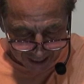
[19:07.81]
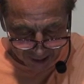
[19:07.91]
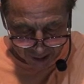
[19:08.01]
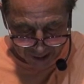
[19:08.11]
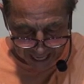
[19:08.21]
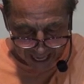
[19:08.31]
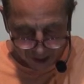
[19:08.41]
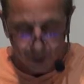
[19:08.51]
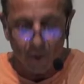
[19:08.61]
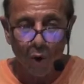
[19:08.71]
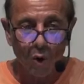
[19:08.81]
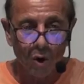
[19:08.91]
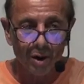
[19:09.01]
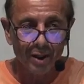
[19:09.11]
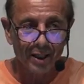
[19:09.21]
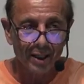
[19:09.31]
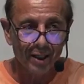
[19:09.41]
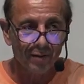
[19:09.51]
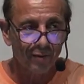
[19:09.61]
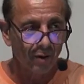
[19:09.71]
does not abhor
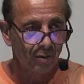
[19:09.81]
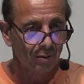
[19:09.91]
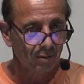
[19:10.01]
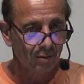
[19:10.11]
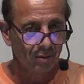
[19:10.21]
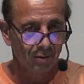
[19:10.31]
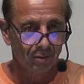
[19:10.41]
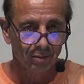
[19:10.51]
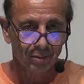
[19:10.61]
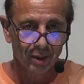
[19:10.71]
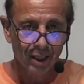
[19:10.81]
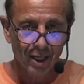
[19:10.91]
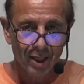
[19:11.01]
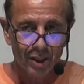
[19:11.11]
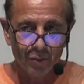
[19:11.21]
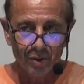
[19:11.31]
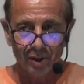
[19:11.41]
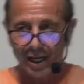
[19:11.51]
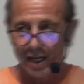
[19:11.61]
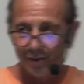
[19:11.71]
evil. See, when the
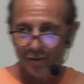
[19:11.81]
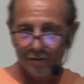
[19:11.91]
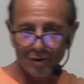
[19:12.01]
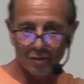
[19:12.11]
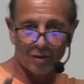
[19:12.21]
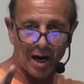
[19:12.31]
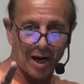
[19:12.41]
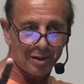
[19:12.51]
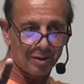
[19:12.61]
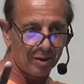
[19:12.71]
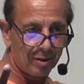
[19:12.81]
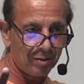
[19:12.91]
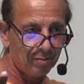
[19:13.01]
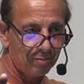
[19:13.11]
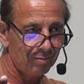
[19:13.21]
lack of fear of God is there,